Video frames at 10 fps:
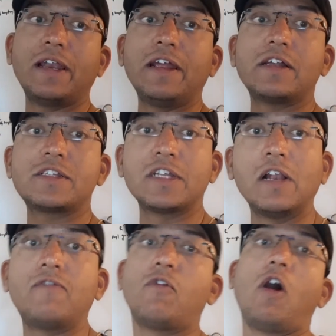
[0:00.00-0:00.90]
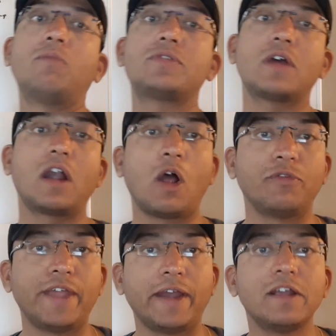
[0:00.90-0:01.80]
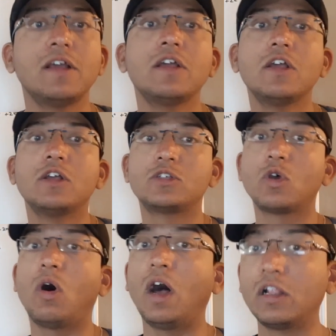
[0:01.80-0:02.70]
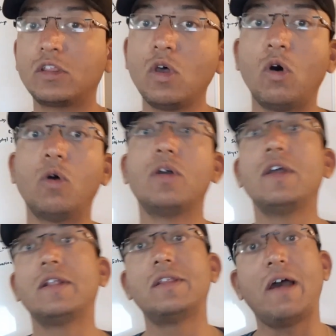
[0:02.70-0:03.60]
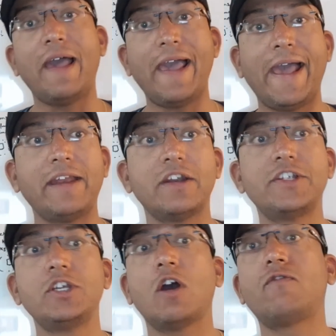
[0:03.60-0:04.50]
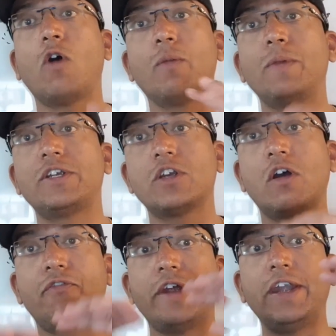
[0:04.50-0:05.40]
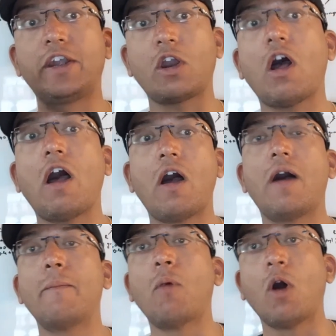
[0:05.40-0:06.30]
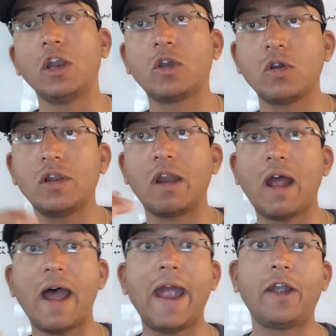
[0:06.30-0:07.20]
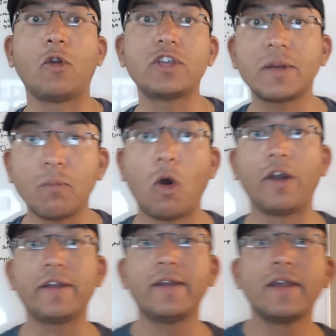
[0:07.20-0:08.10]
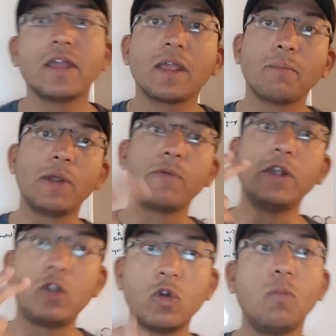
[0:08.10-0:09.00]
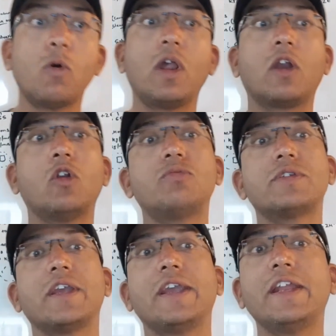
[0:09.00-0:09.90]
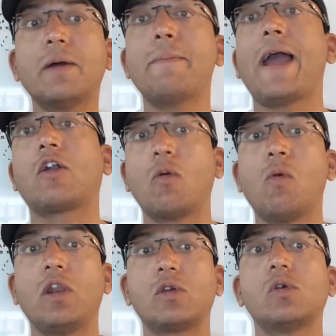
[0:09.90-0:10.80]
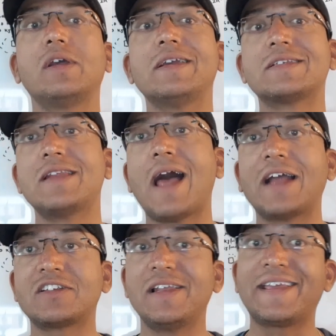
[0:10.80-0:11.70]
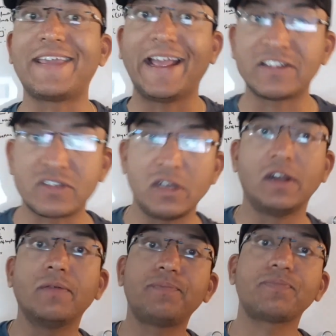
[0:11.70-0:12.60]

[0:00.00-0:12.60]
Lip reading: layer still forms around that. So although the energy of formation of intramolecular hydrogen bond between two polar groups in a macromolecule is largely cancelled